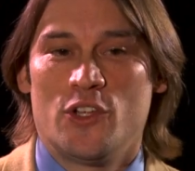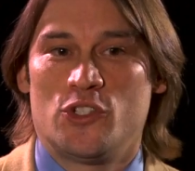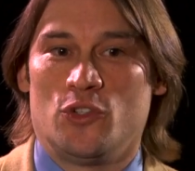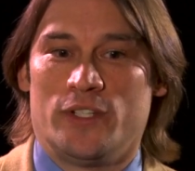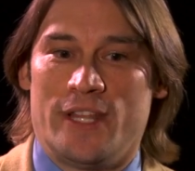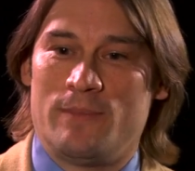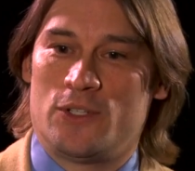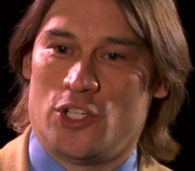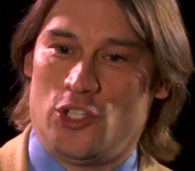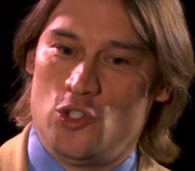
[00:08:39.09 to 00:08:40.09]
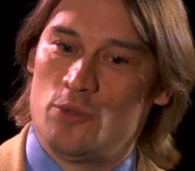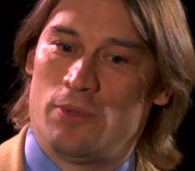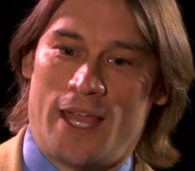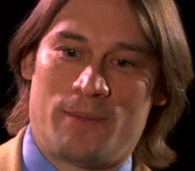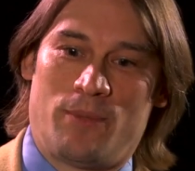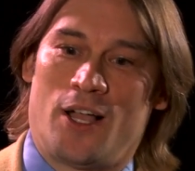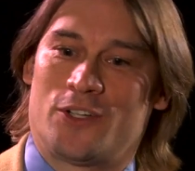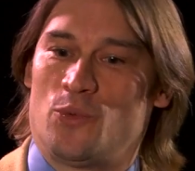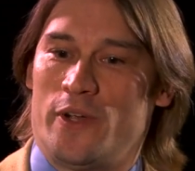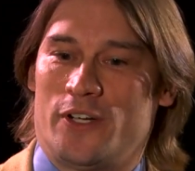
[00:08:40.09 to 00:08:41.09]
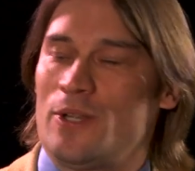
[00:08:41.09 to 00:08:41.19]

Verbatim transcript: So to them it's a huge black box where